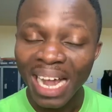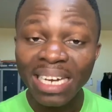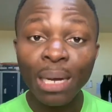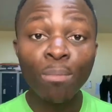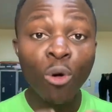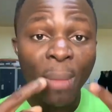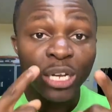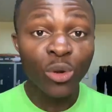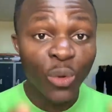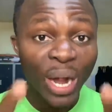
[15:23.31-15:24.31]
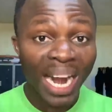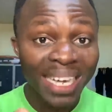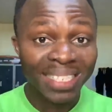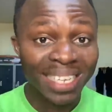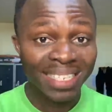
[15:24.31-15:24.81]
And the moment you
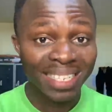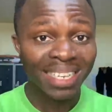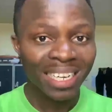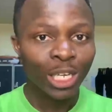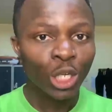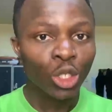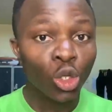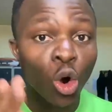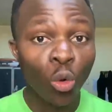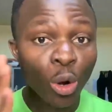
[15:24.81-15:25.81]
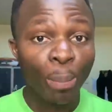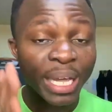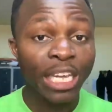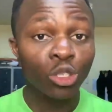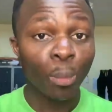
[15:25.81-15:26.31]
realize this, you will
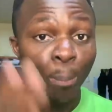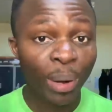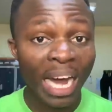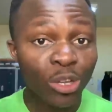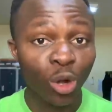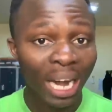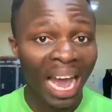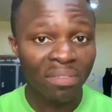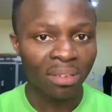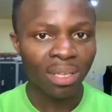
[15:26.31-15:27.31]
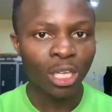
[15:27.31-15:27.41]
begin to plan your life.